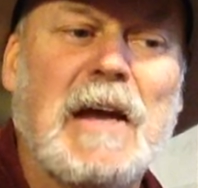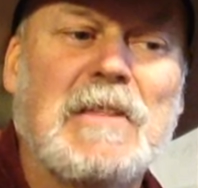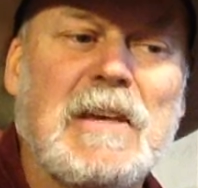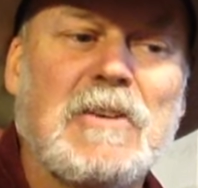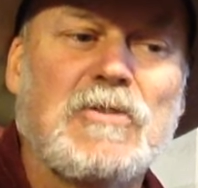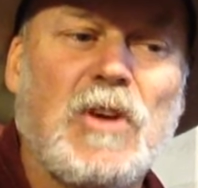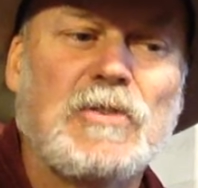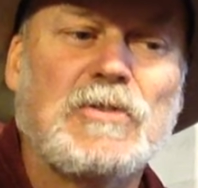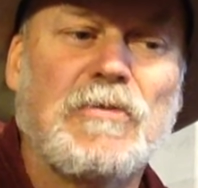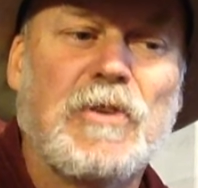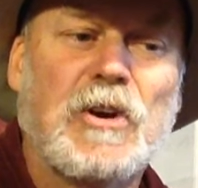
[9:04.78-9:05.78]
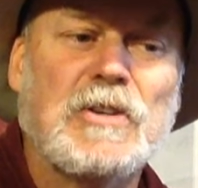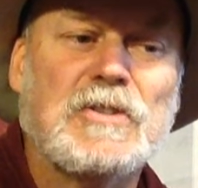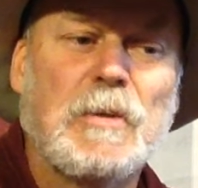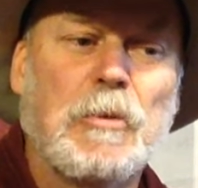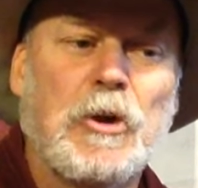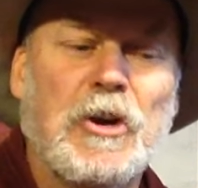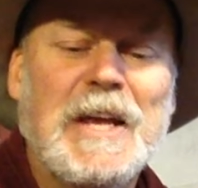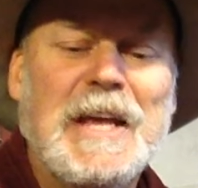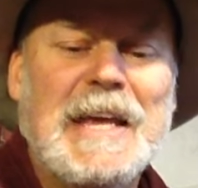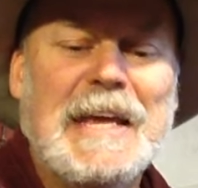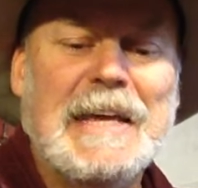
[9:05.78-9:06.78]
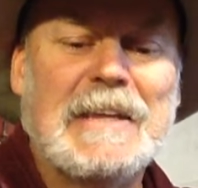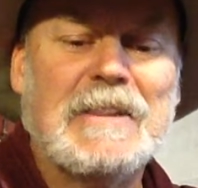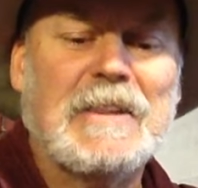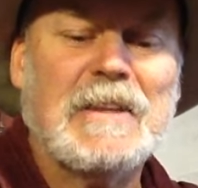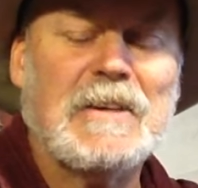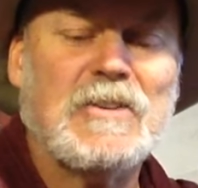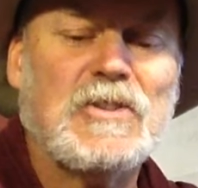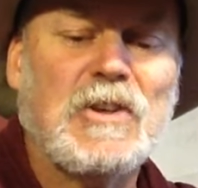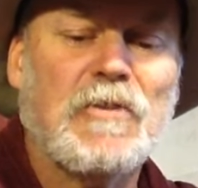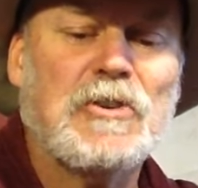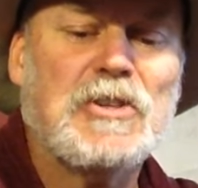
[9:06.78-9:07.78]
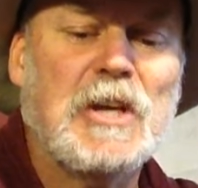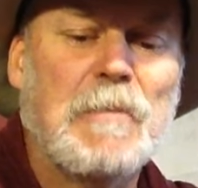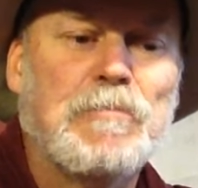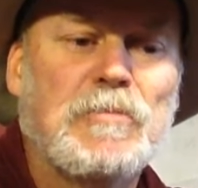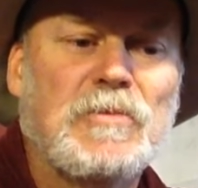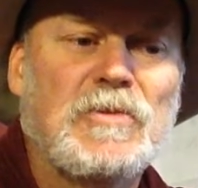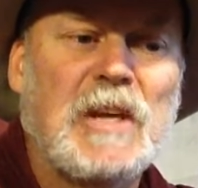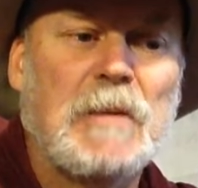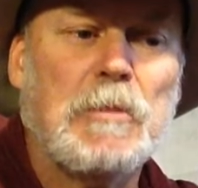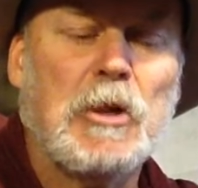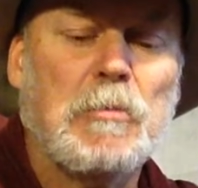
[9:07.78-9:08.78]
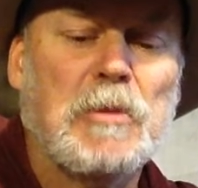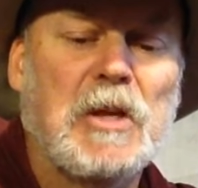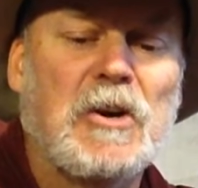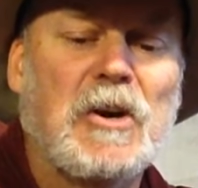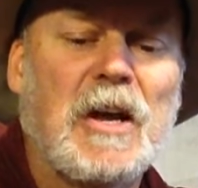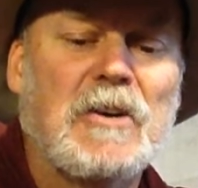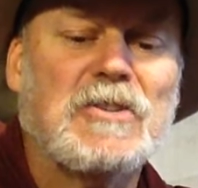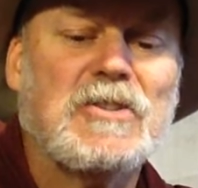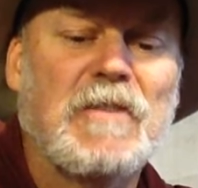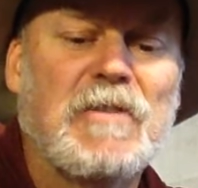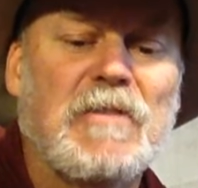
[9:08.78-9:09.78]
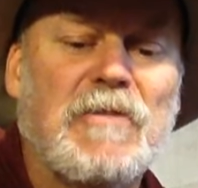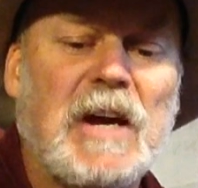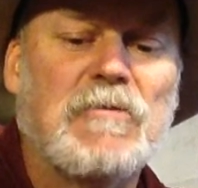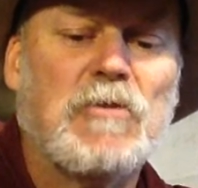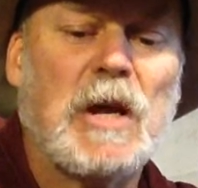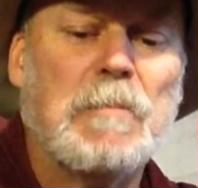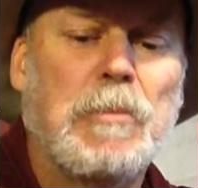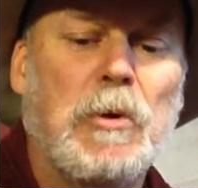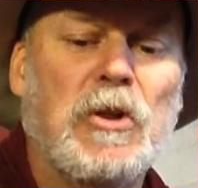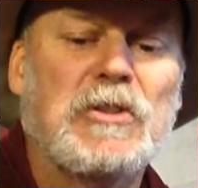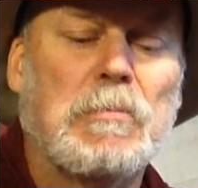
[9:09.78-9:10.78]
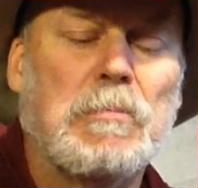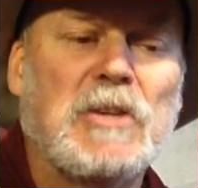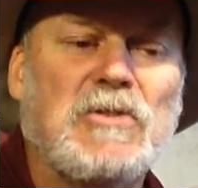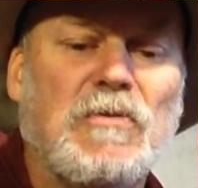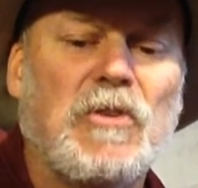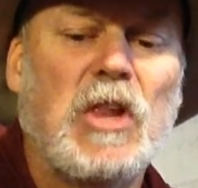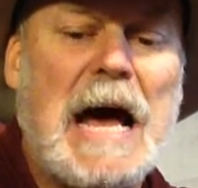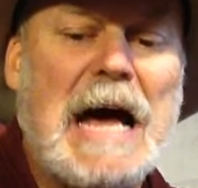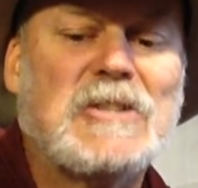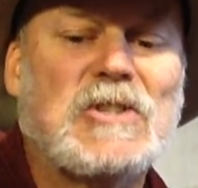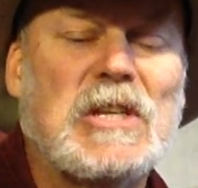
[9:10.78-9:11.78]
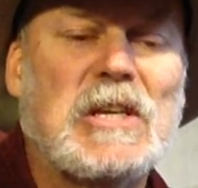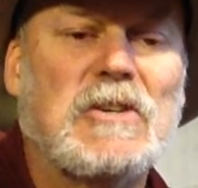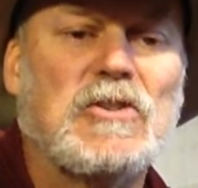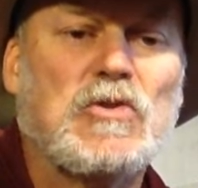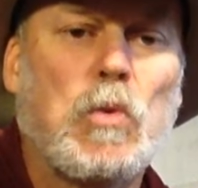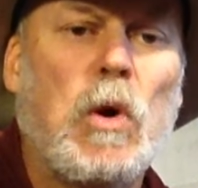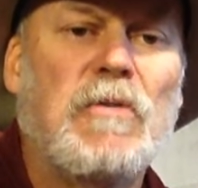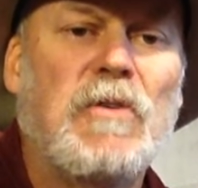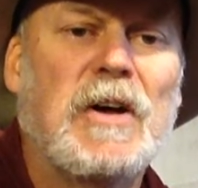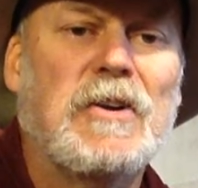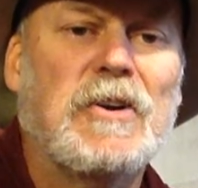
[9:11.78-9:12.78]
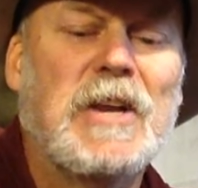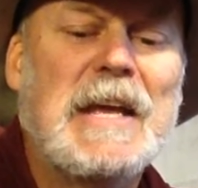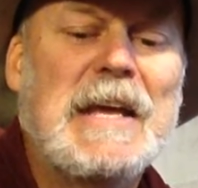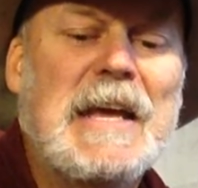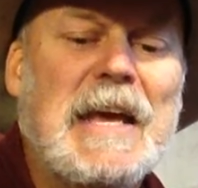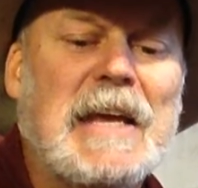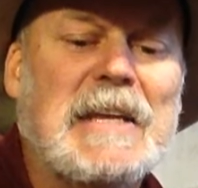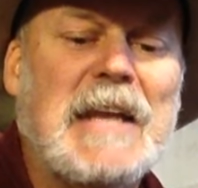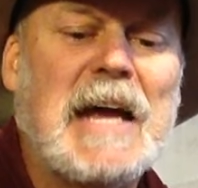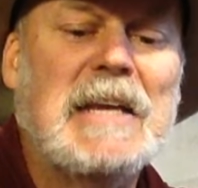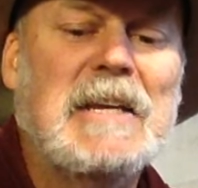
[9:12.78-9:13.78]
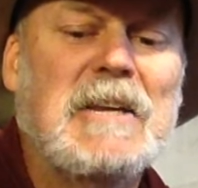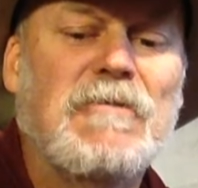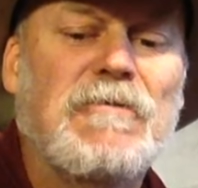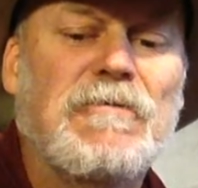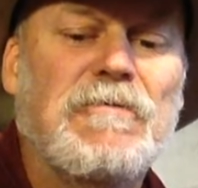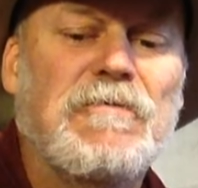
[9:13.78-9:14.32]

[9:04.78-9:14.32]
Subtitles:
I think, is also very similar. In the silver tip 10mm, 175 grain bullet, the muzzle velocity is 1290